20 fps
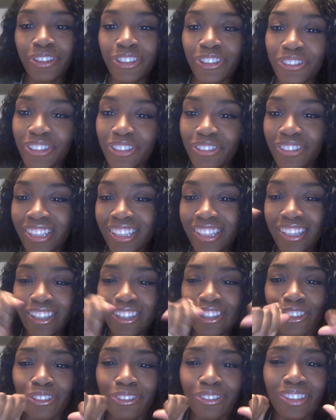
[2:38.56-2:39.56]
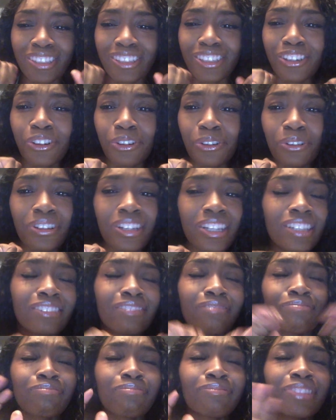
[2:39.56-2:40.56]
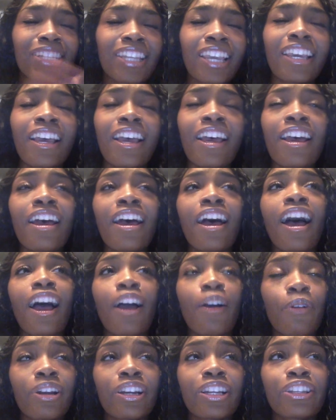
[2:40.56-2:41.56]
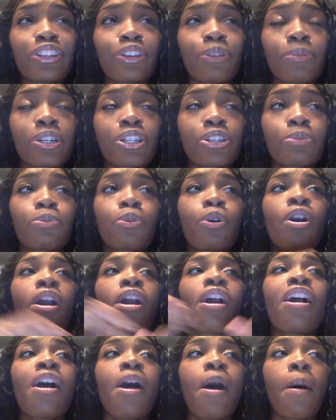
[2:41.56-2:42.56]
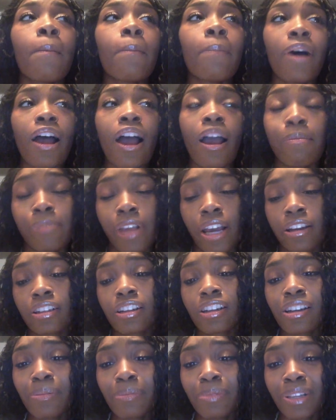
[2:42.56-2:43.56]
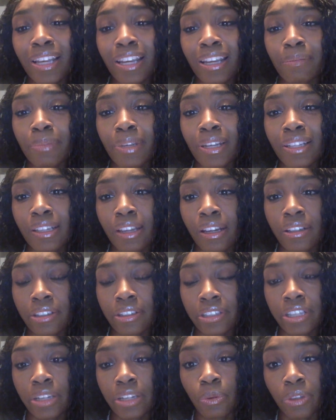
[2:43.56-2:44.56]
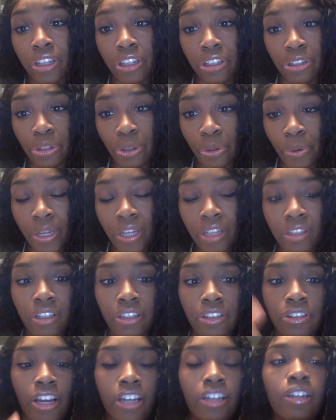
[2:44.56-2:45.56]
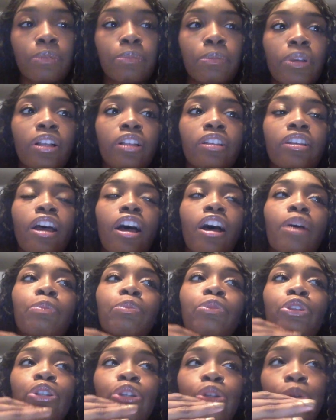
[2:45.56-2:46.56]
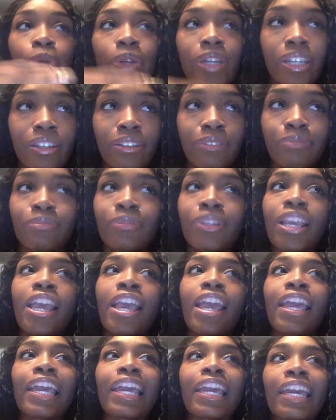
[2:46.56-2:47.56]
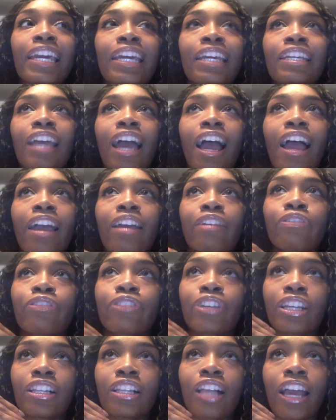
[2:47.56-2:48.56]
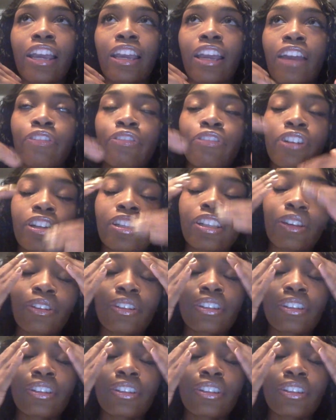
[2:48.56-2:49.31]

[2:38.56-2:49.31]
which was really cute and cool, and I wanted so much more. But I'm not going to complain because I understand what they're doing. They're trying to build up to it, and I feel like at first I